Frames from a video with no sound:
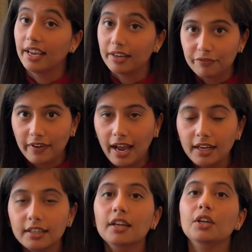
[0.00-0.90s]
In
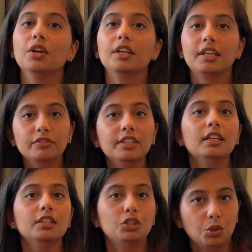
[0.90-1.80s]
fact, you're given
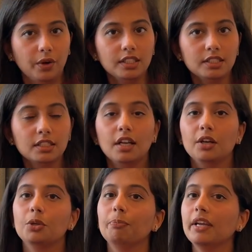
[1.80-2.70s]
a choice
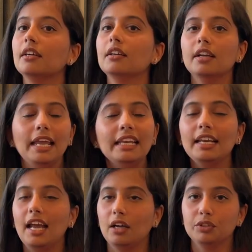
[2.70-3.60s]
to pick any
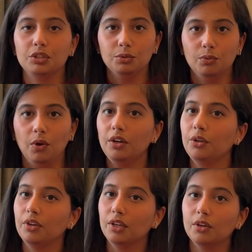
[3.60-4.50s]
language you want
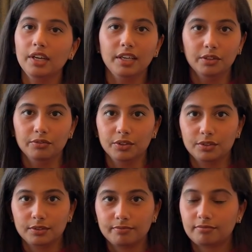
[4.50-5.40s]
during your interviews.